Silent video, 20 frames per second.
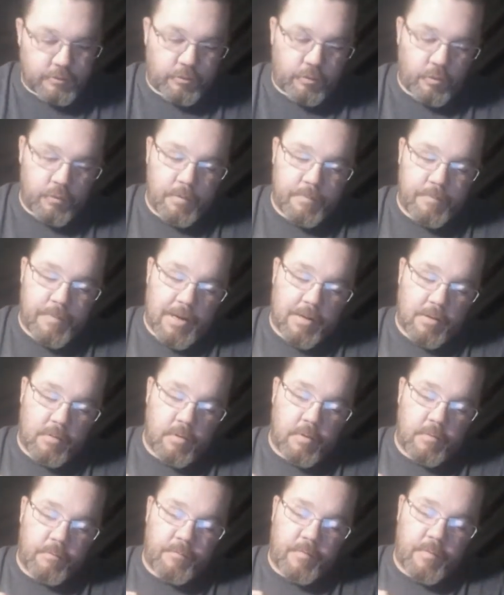and screw it back
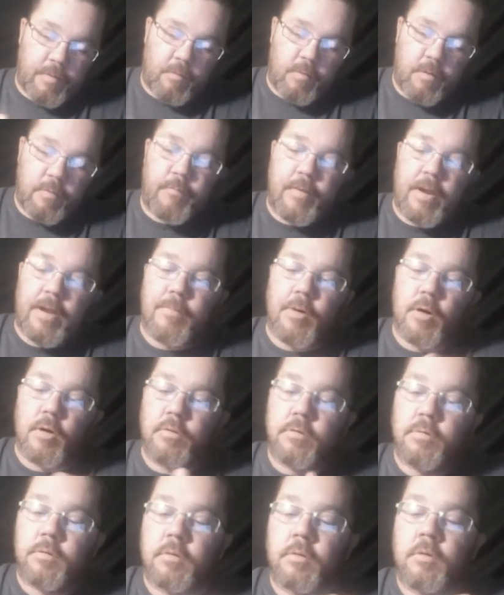on the
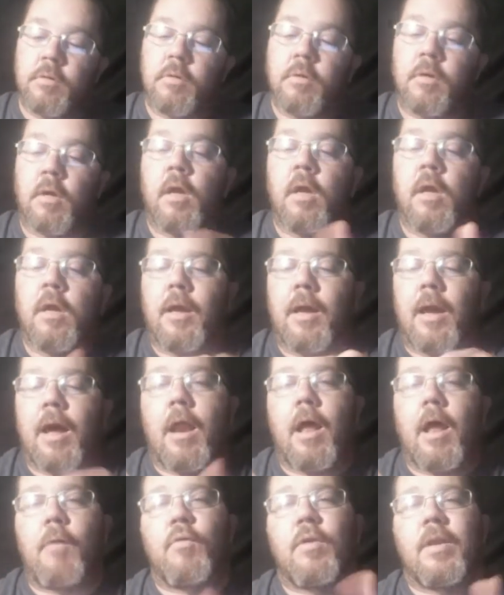Vamo.
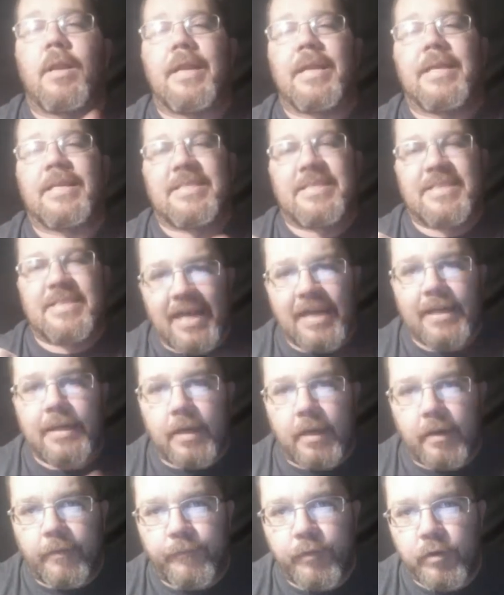I want to let it
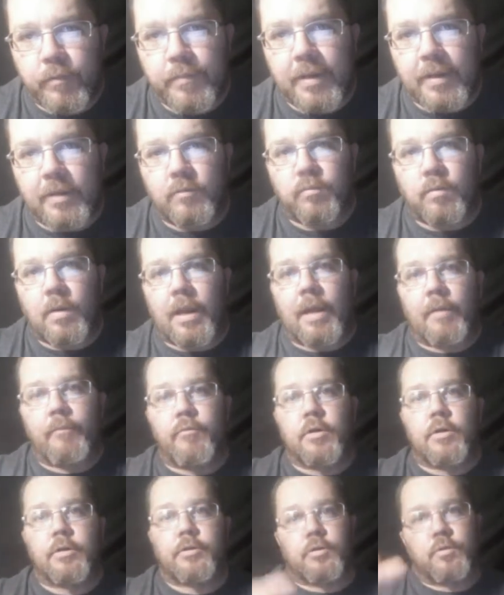sit there a few minutes while
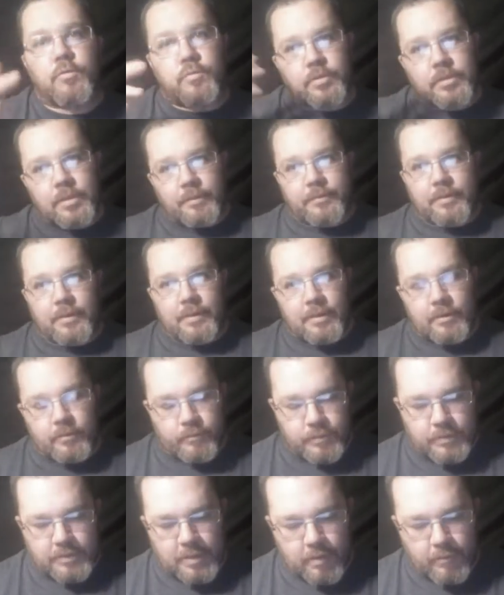I run through something
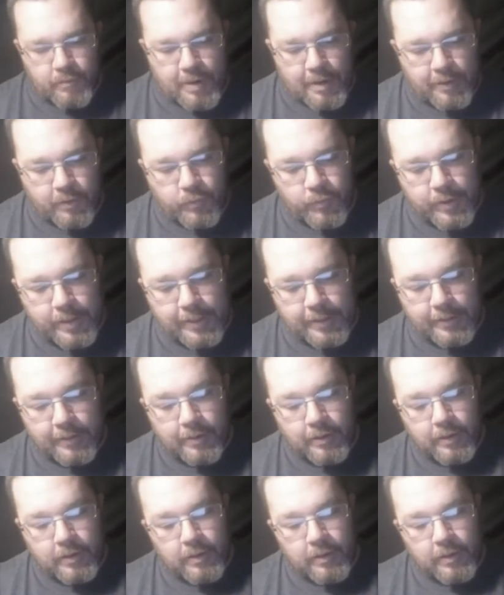else with y'all right quick.